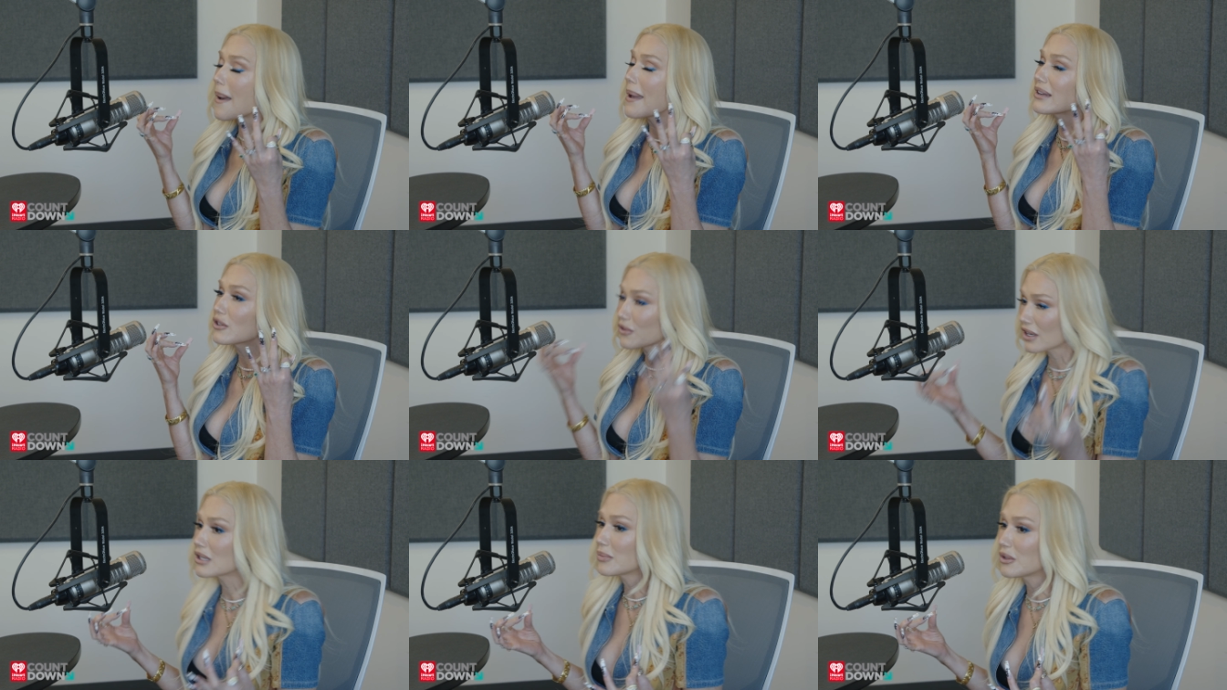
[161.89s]

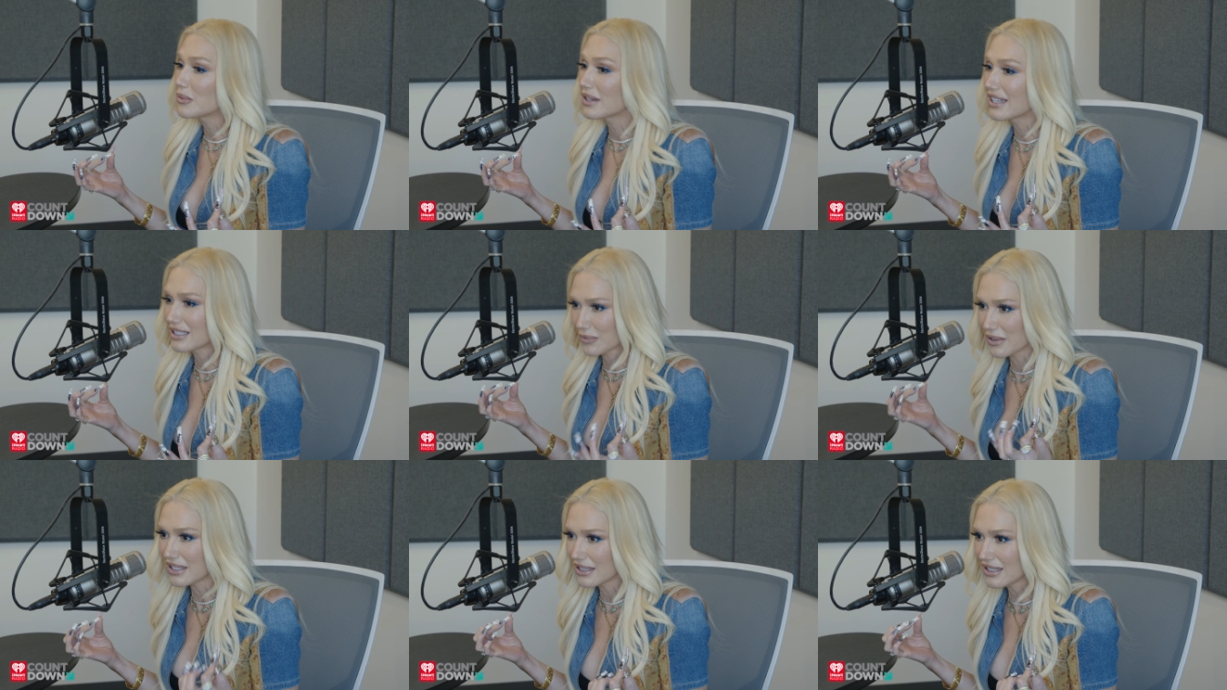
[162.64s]
incredible when it's
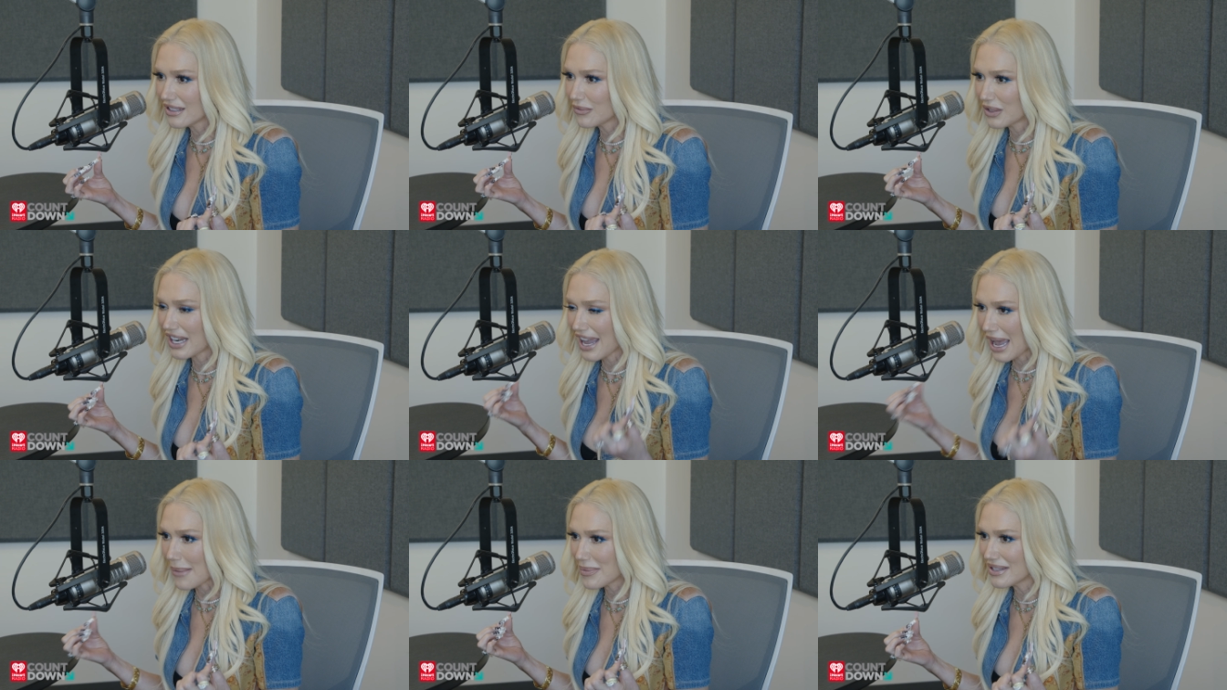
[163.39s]
written, when it
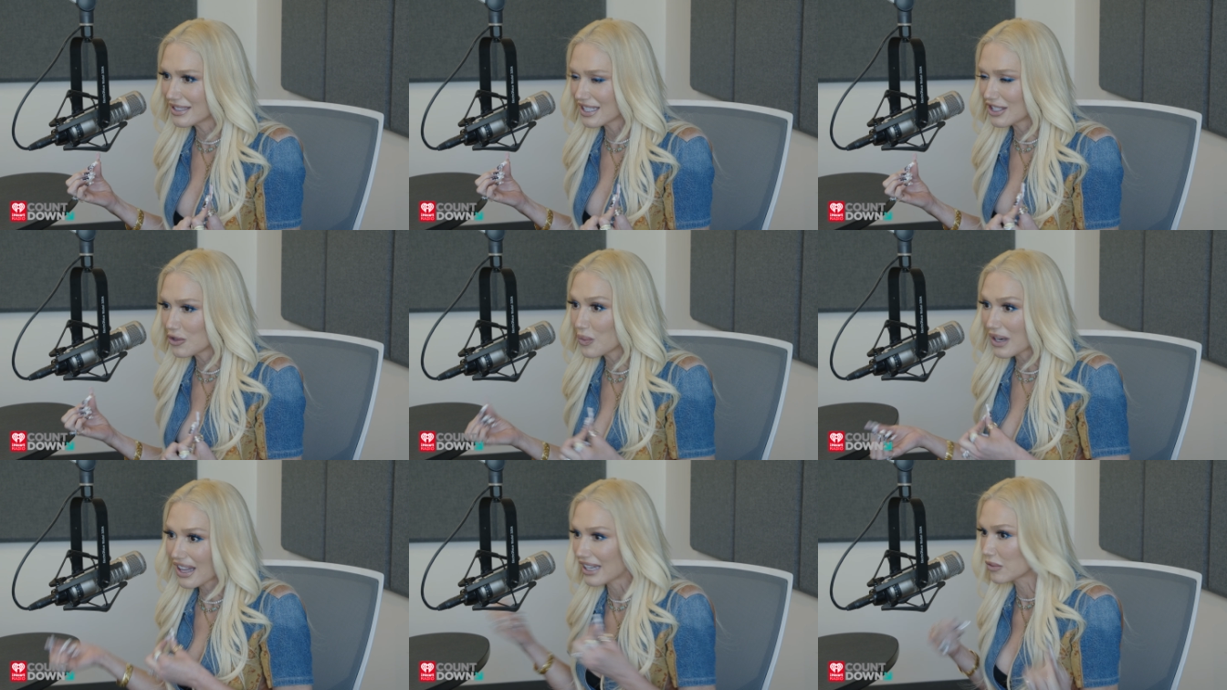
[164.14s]
happens, and you
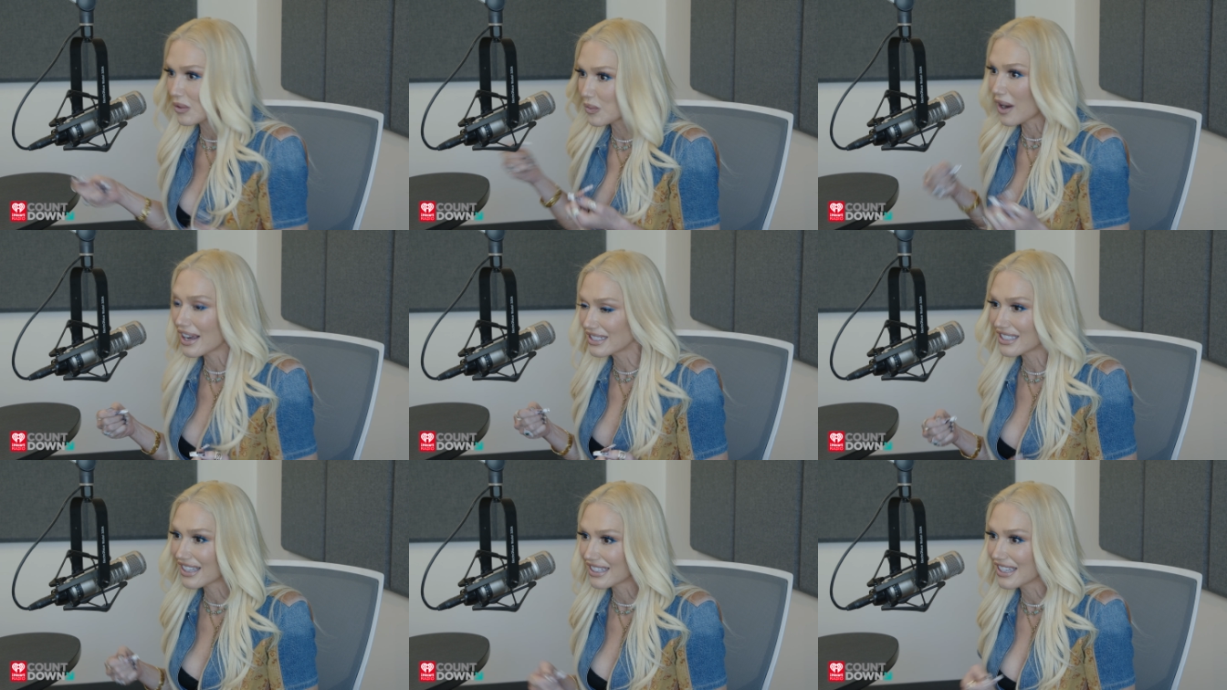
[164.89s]
want to like rewind
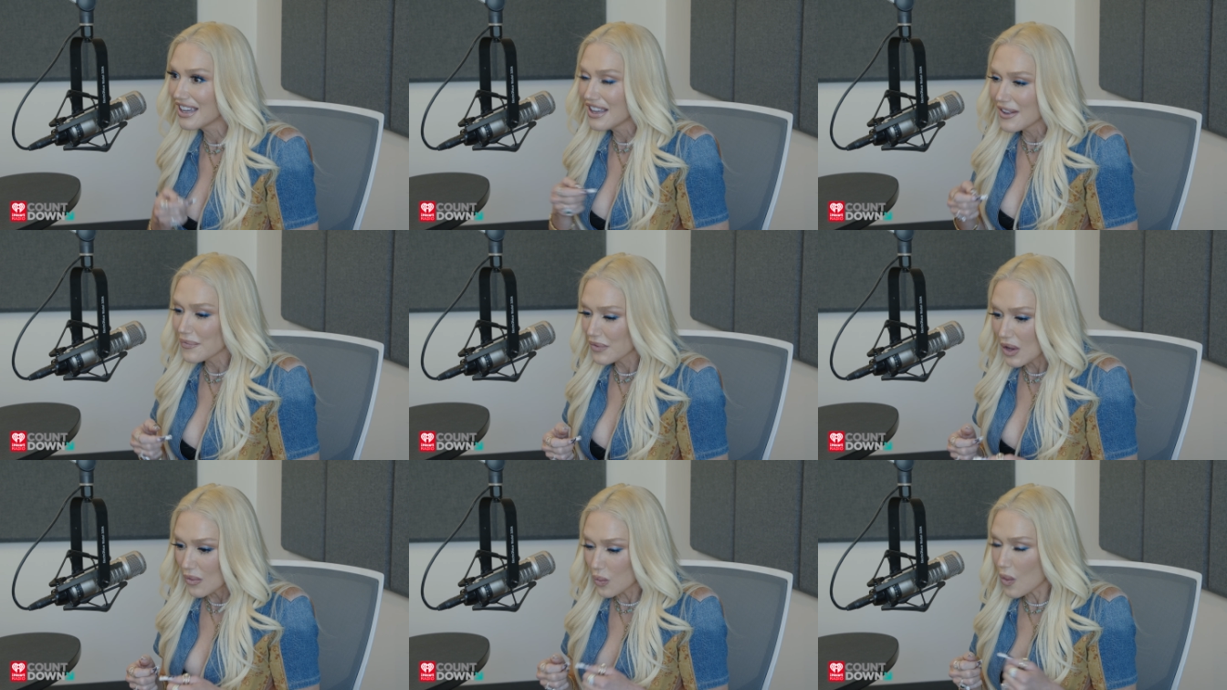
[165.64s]
and like
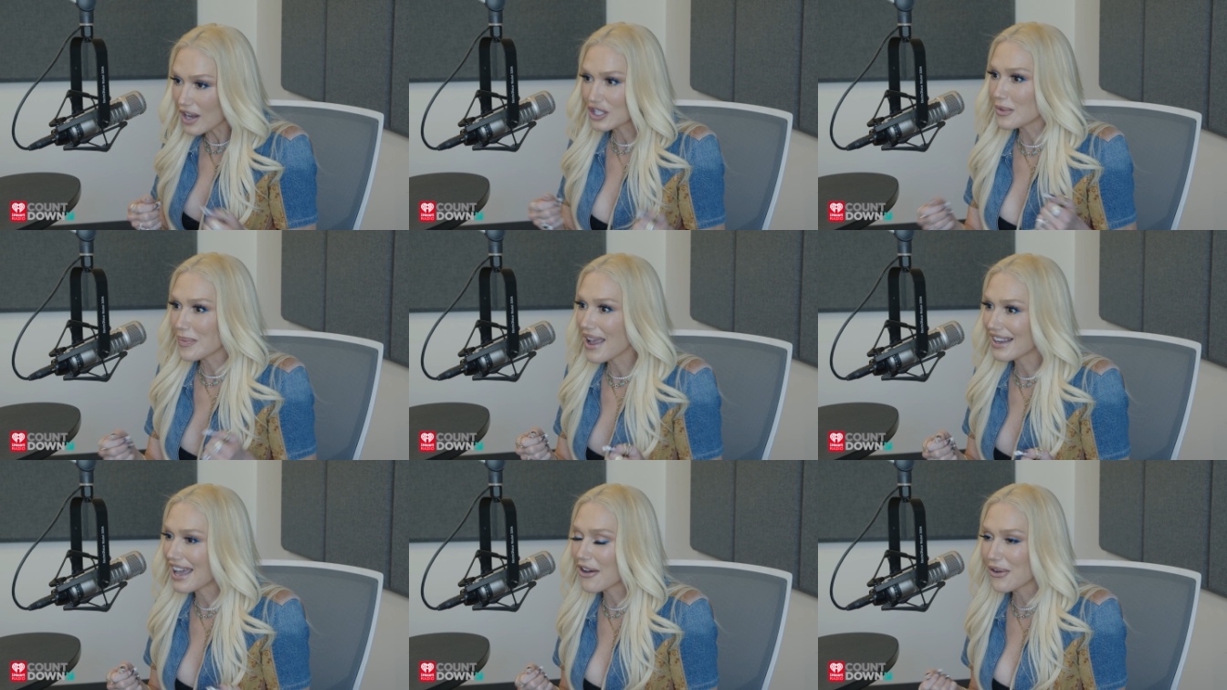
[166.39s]
watch it
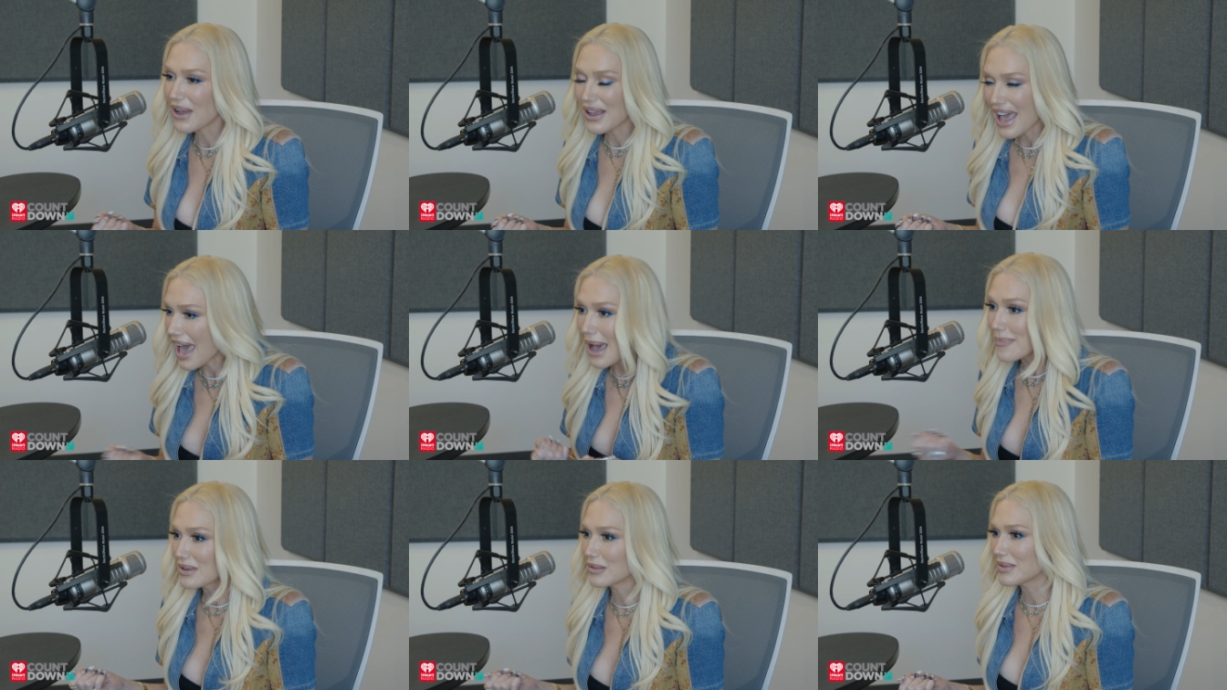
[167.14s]
back how it
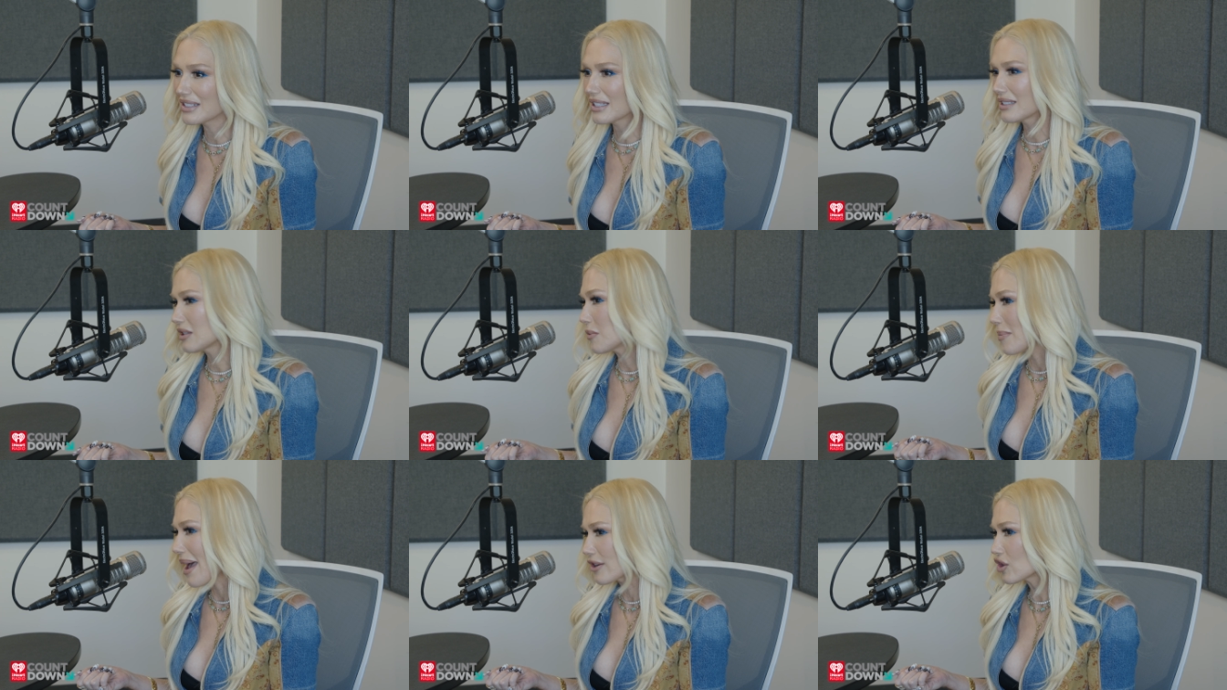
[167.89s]
happened because it's so
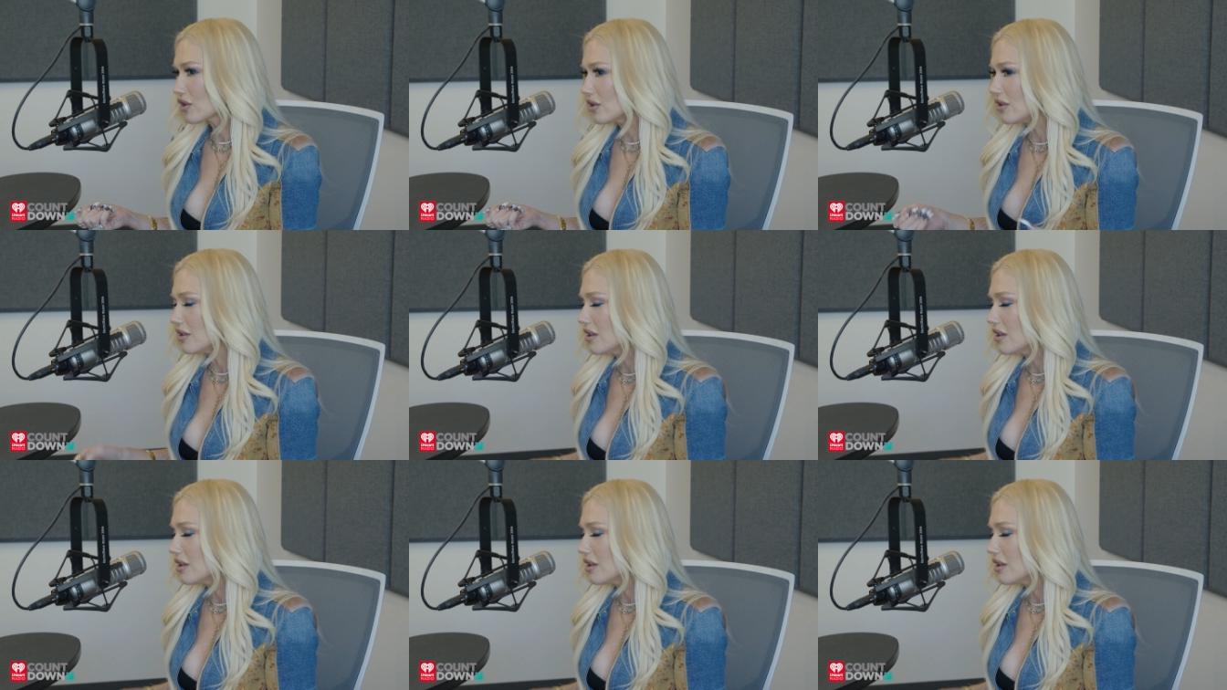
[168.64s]
magical.